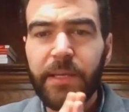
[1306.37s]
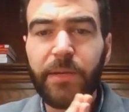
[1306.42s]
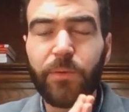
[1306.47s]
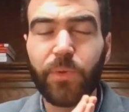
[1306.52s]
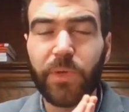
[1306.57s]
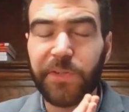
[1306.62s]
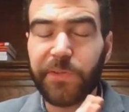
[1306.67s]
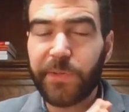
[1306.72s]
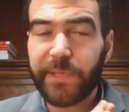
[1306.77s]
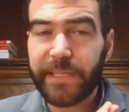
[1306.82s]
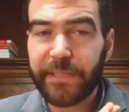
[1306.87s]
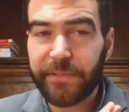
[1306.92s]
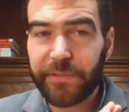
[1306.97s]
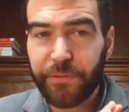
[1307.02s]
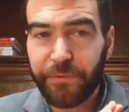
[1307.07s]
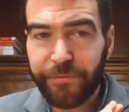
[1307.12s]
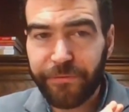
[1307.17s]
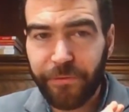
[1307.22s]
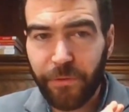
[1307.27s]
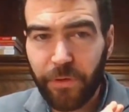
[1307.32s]
What you can
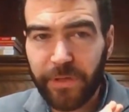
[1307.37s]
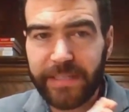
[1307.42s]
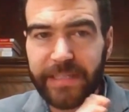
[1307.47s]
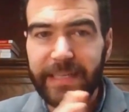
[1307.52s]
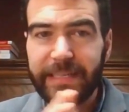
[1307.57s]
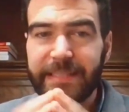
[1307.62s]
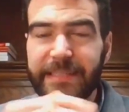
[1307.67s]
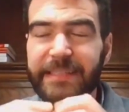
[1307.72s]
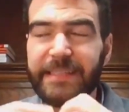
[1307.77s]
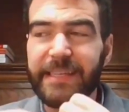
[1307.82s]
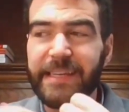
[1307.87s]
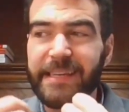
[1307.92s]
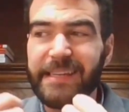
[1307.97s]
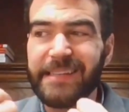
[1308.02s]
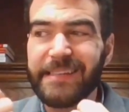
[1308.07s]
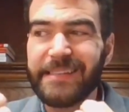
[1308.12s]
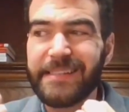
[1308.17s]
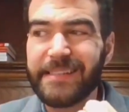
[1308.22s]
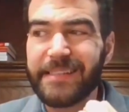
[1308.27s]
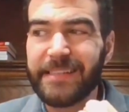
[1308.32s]
do for that
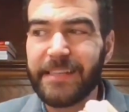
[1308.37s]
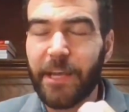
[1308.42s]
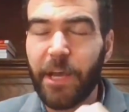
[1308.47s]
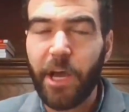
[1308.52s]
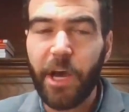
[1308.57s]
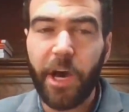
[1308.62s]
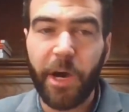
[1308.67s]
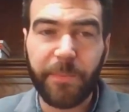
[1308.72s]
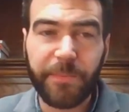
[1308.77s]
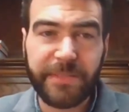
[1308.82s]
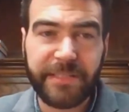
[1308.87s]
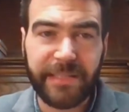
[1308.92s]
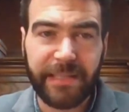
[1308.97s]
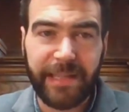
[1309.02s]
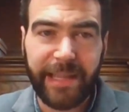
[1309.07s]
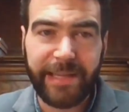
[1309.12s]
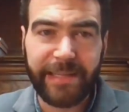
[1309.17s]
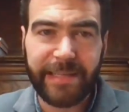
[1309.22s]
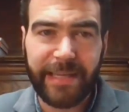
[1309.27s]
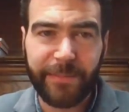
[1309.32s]
is
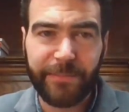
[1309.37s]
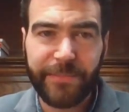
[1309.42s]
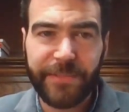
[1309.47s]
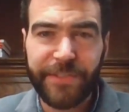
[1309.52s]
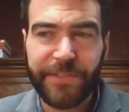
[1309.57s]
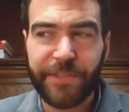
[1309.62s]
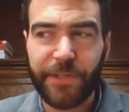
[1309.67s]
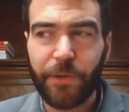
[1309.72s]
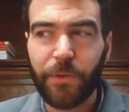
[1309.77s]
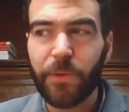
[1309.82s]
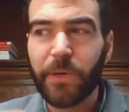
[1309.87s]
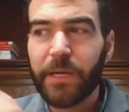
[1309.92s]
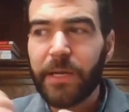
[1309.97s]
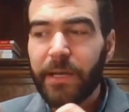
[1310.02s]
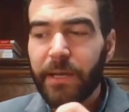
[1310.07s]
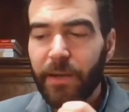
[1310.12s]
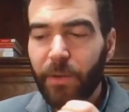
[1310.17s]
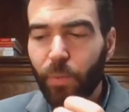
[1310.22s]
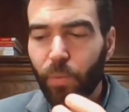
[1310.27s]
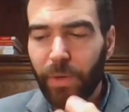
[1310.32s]
upselling them. So
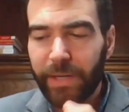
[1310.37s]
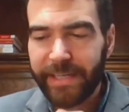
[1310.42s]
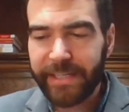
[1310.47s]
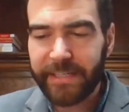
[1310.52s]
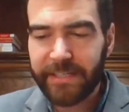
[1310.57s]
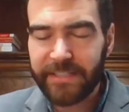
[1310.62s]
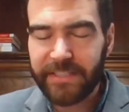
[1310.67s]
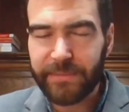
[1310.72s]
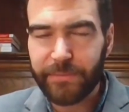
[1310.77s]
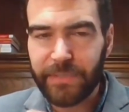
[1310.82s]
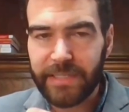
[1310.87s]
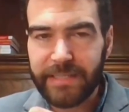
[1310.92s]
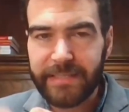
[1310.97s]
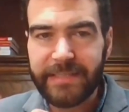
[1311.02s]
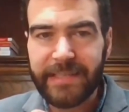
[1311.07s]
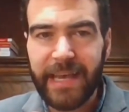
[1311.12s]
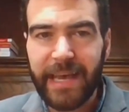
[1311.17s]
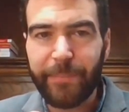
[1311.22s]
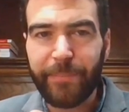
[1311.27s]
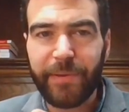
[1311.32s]
when a customer
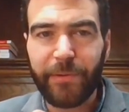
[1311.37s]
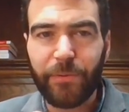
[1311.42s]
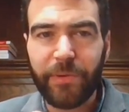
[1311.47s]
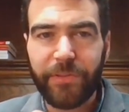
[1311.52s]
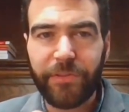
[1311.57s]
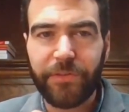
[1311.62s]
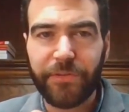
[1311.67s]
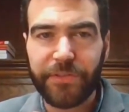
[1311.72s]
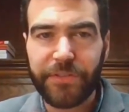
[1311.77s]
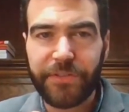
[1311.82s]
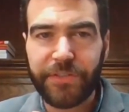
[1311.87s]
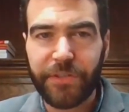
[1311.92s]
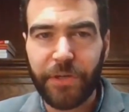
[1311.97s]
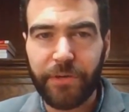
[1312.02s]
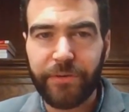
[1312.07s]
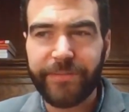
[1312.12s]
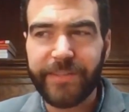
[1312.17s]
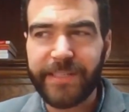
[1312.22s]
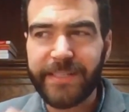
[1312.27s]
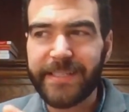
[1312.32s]
is happy with your
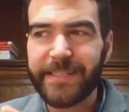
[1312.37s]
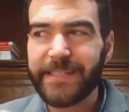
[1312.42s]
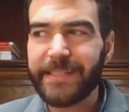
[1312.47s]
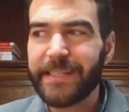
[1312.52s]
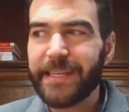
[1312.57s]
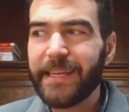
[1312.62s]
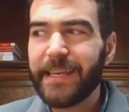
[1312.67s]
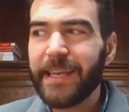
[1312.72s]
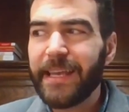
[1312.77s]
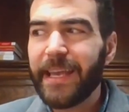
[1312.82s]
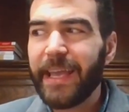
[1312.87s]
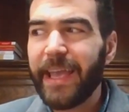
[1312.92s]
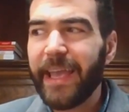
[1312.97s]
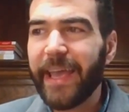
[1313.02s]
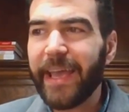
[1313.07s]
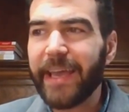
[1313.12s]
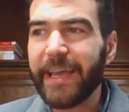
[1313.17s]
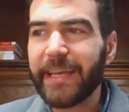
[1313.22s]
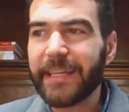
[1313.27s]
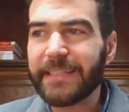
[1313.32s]
service
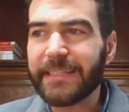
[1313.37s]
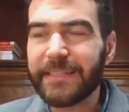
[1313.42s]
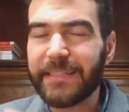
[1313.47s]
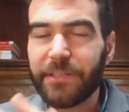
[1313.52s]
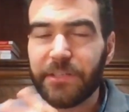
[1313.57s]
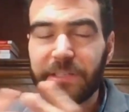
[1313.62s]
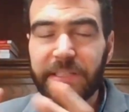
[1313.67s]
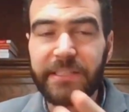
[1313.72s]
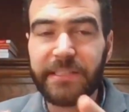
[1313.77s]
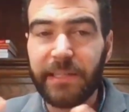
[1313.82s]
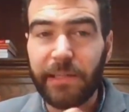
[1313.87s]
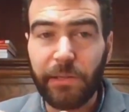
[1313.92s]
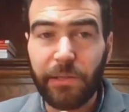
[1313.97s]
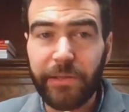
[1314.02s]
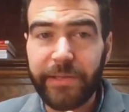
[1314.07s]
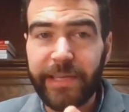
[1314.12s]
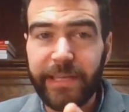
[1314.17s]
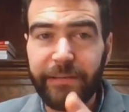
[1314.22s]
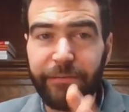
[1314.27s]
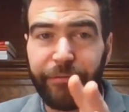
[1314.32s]
and they're still
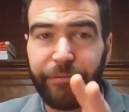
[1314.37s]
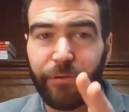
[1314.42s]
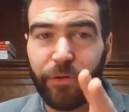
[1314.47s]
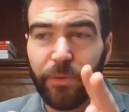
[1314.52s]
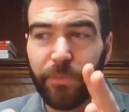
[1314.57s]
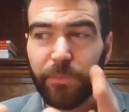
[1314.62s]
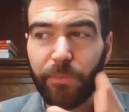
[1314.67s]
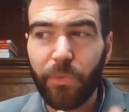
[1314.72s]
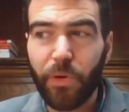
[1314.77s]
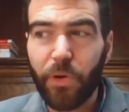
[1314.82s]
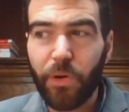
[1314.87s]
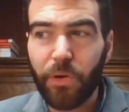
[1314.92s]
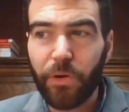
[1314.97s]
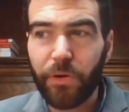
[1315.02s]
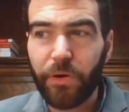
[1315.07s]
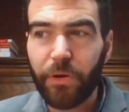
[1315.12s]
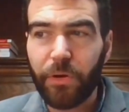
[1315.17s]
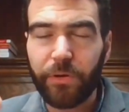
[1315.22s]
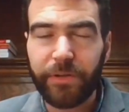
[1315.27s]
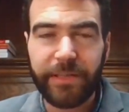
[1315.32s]
looking for
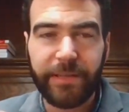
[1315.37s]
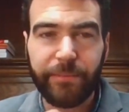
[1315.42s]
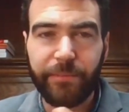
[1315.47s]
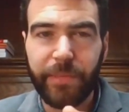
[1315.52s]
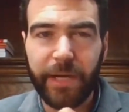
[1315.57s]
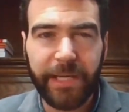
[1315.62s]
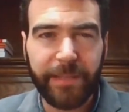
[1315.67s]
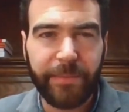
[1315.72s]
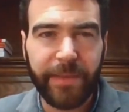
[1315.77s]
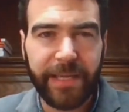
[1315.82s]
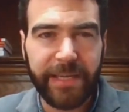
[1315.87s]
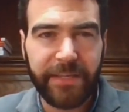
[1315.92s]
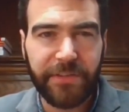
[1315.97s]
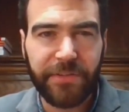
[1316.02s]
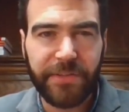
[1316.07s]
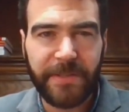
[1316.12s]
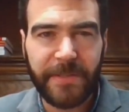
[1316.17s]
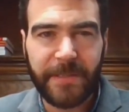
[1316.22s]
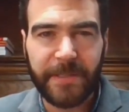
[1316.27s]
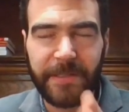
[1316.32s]
more, or they might be
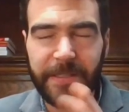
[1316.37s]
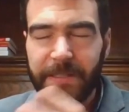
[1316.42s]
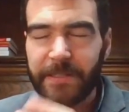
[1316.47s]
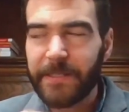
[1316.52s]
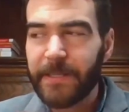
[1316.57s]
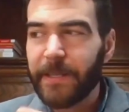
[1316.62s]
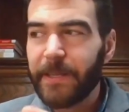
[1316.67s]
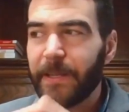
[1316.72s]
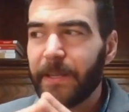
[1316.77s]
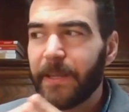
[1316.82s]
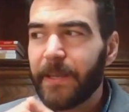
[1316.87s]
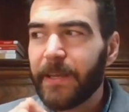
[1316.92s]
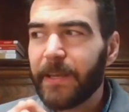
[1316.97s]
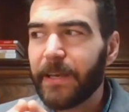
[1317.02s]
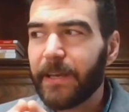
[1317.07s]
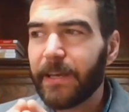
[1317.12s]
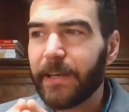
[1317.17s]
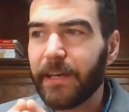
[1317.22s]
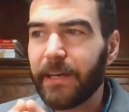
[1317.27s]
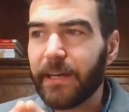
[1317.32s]
interested,
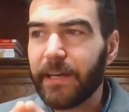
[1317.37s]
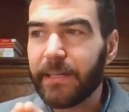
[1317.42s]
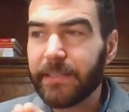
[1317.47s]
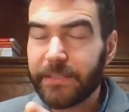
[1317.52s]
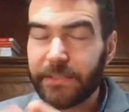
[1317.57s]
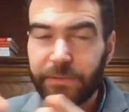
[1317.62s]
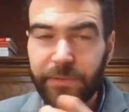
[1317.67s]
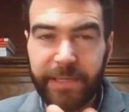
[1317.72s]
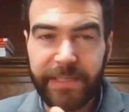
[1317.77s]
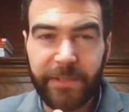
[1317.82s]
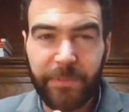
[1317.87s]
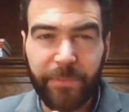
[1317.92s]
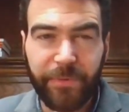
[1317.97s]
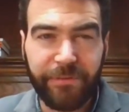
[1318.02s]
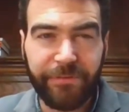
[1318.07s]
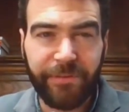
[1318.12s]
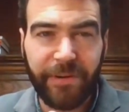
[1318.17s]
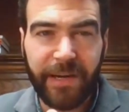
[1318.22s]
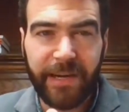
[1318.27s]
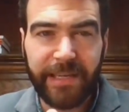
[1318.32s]
try to
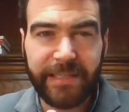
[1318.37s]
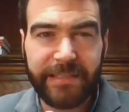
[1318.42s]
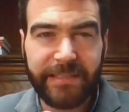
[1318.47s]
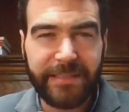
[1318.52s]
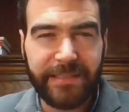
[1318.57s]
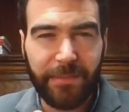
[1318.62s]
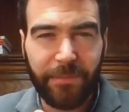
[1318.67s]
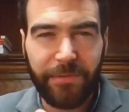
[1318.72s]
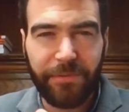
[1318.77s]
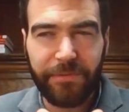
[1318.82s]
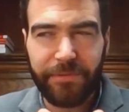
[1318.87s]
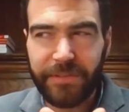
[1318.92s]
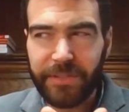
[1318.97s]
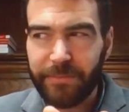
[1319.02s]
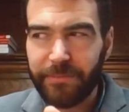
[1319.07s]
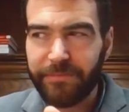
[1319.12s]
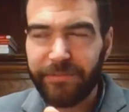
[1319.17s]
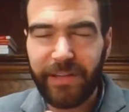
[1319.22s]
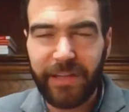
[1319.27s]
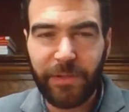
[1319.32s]
provide some
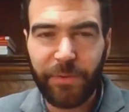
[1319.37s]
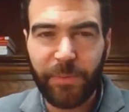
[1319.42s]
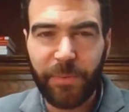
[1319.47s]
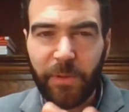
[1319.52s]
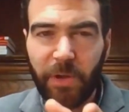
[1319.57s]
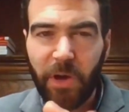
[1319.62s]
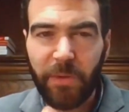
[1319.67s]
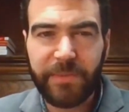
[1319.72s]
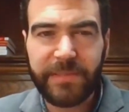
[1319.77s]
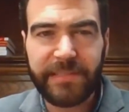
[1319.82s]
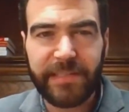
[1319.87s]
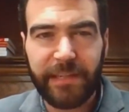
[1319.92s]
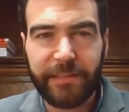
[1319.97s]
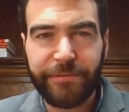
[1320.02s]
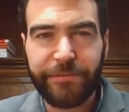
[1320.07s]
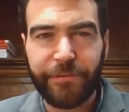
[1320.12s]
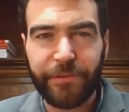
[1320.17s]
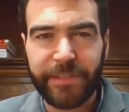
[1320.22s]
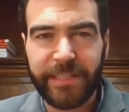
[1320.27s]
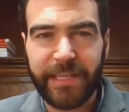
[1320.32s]
valuable
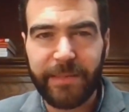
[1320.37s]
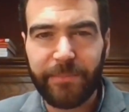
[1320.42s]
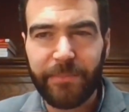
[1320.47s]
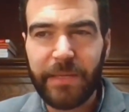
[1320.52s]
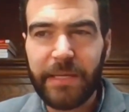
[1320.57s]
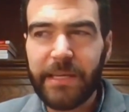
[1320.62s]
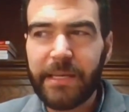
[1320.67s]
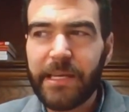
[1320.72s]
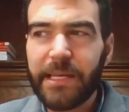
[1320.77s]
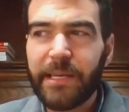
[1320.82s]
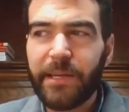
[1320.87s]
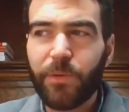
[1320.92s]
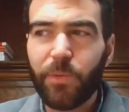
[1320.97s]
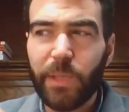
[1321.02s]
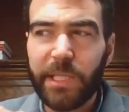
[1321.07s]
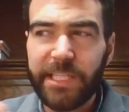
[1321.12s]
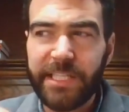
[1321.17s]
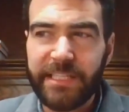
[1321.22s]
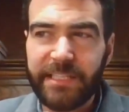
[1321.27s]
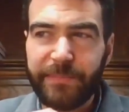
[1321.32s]
upsell for them,
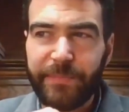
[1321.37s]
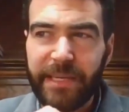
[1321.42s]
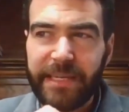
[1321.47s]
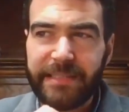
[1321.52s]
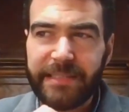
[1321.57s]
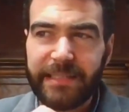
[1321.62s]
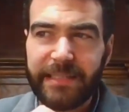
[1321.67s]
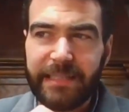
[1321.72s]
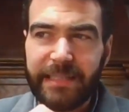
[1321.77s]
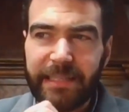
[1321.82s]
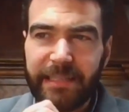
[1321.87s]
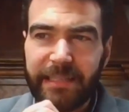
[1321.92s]
which is basically